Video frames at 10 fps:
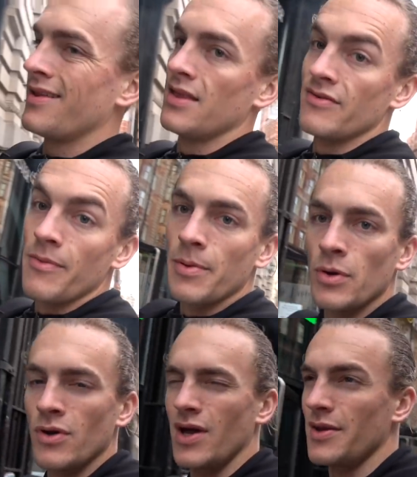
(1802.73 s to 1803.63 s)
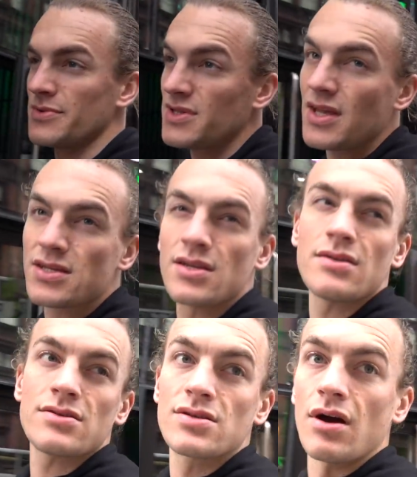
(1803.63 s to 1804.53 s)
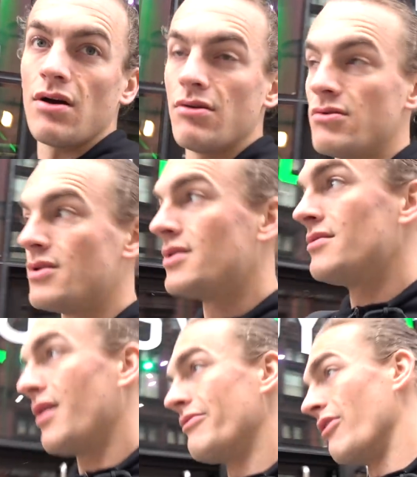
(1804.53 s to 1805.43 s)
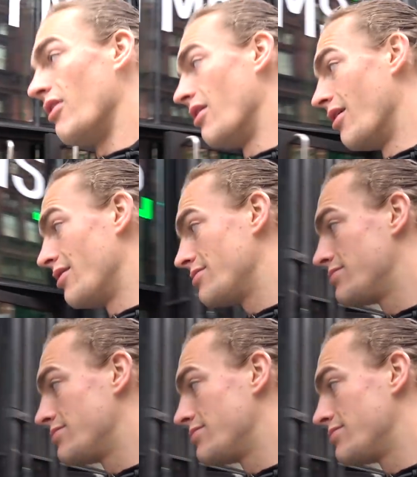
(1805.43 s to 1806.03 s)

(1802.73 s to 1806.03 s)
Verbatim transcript: Liverpool and it was decent, so I thought,